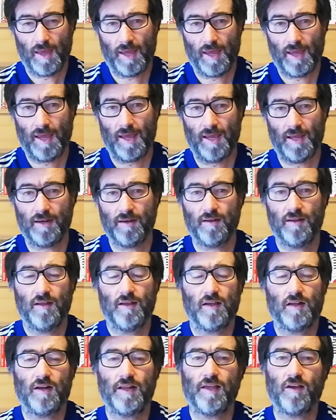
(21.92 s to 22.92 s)
And
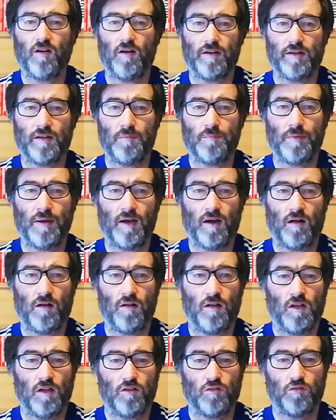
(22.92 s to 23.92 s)
click on the
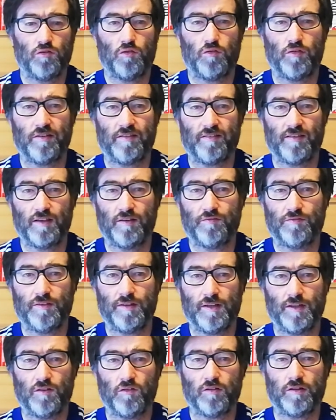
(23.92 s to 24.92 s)
bell to receive
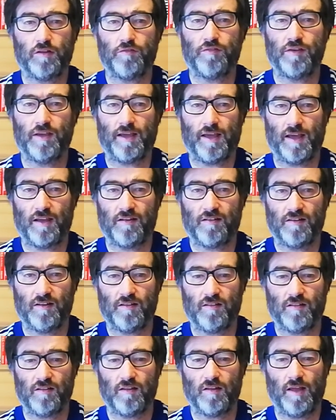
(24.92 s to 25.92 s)
the
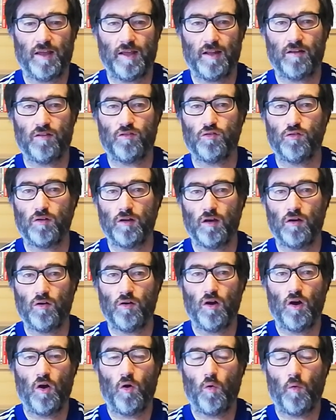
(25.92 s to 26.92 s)
notifications and to
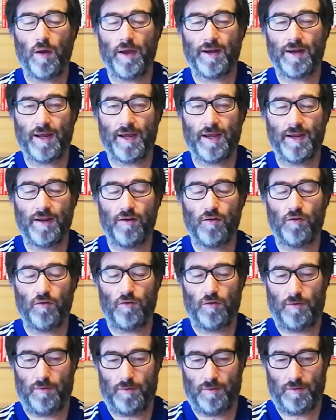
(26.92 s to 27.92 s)
know when I
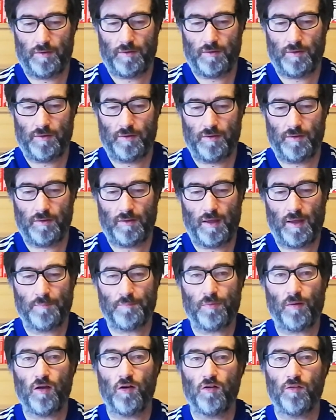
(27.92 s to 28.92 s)

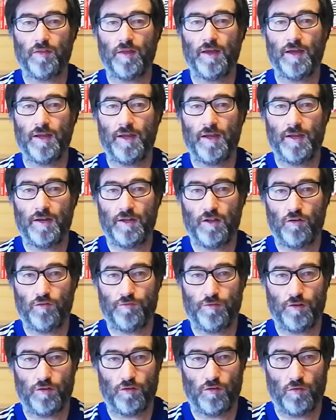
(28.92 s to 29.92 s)
upload a new
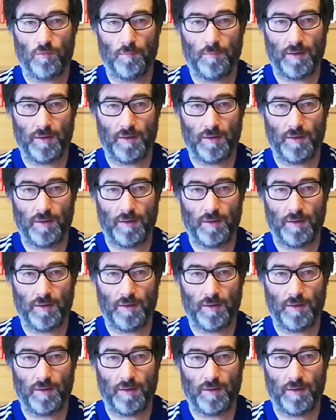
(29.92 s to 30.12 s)
video.